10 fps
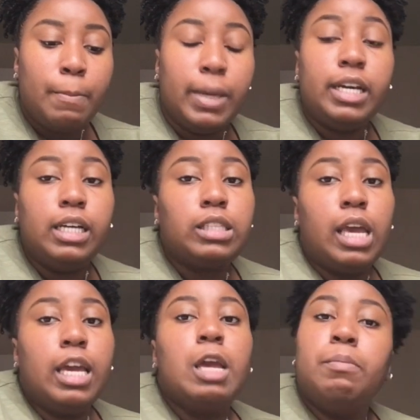because
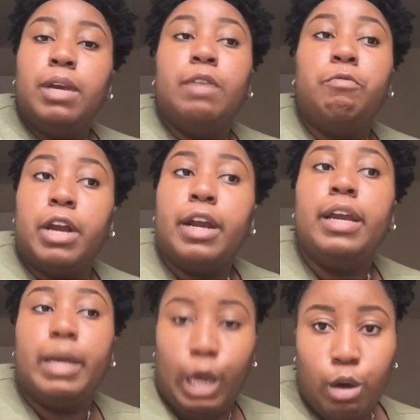it can be
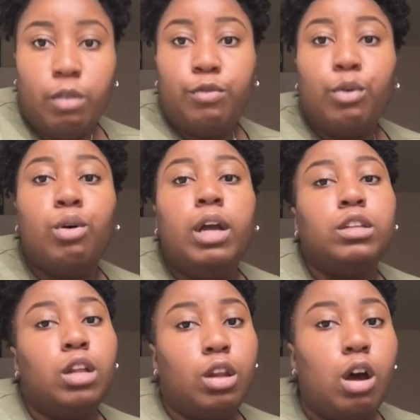very helpful
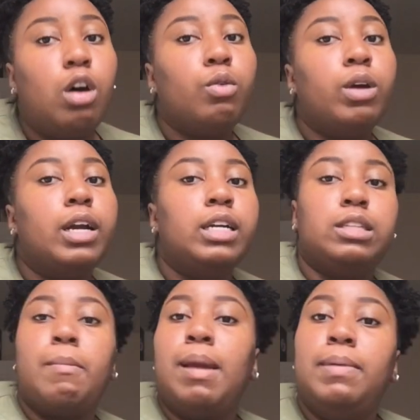in the long run, because
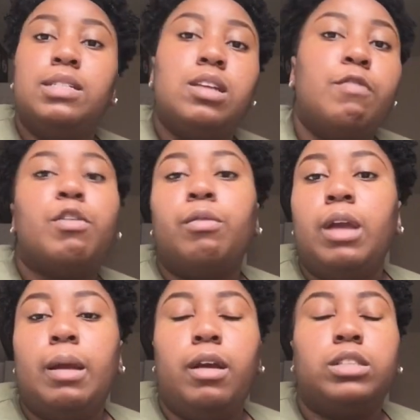there may be
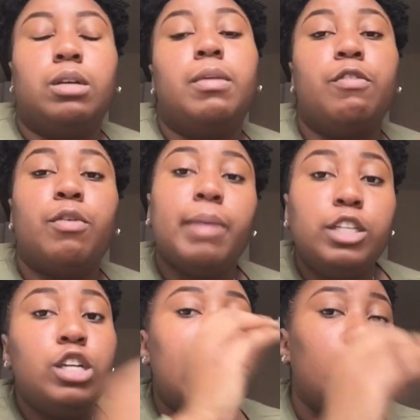some
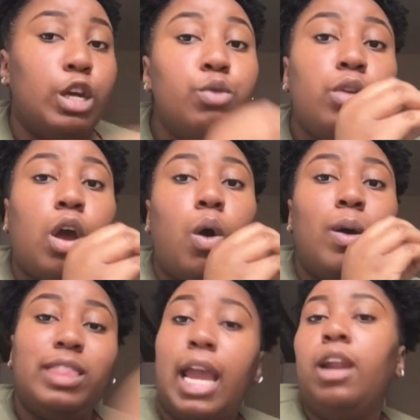information that you know
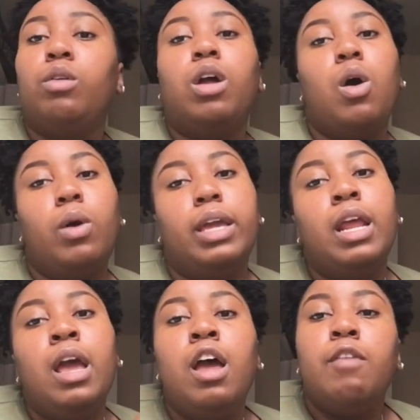and they don't know, and
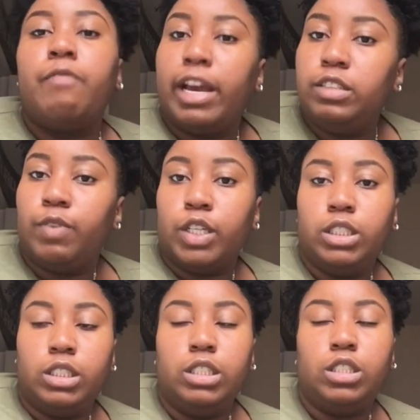vice
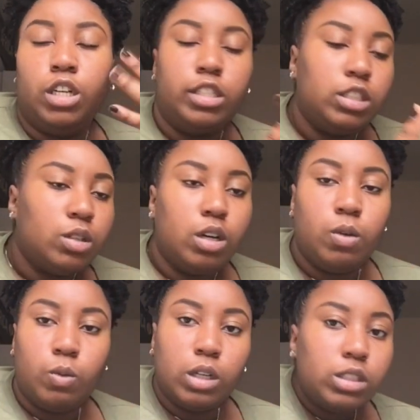versa. So you're just going
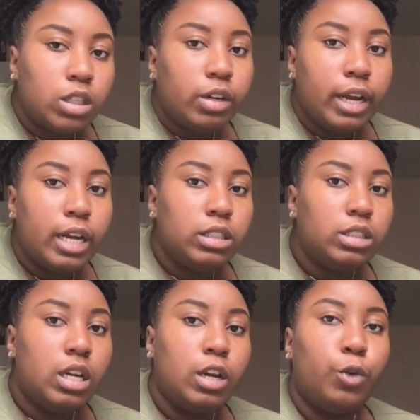to want to create a
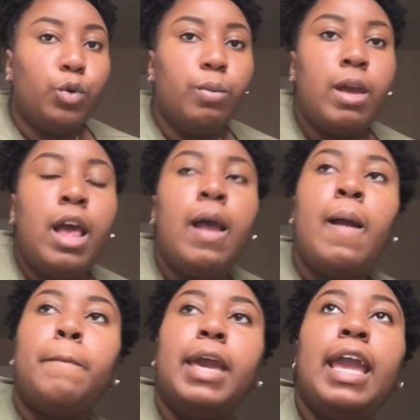study group.
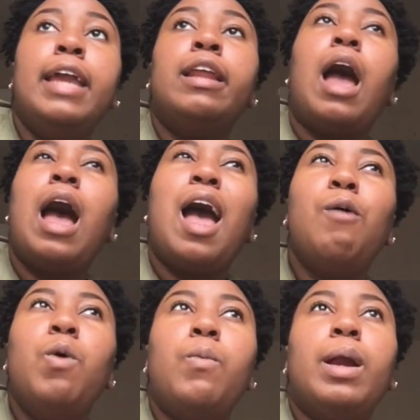And
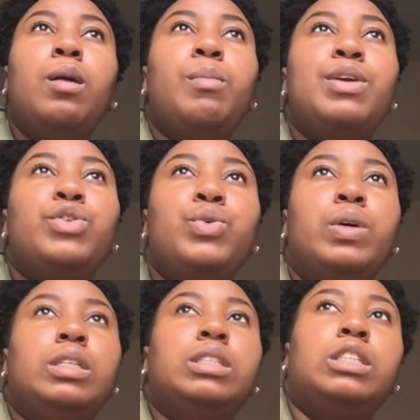I would recommend
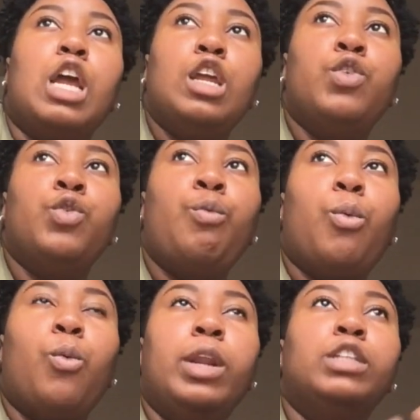doing a study group
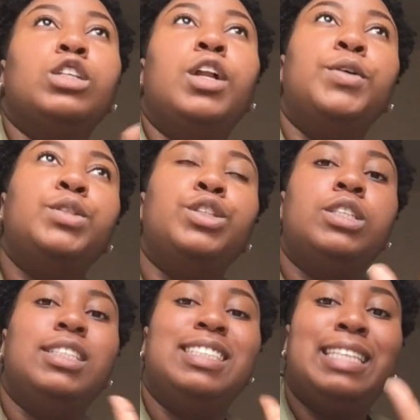when it's closer
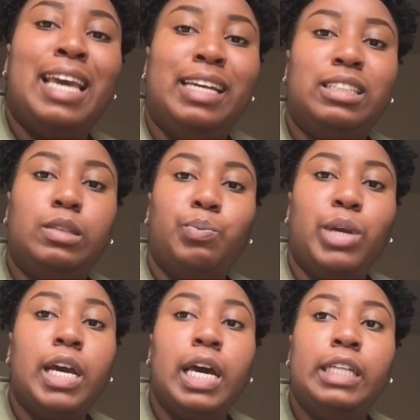to the test,
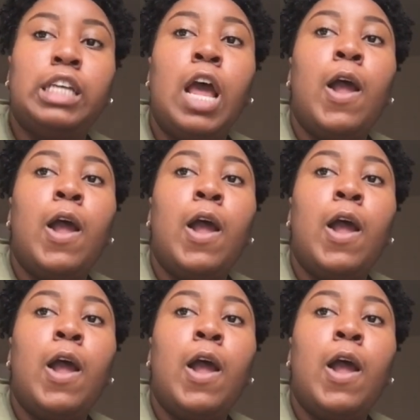because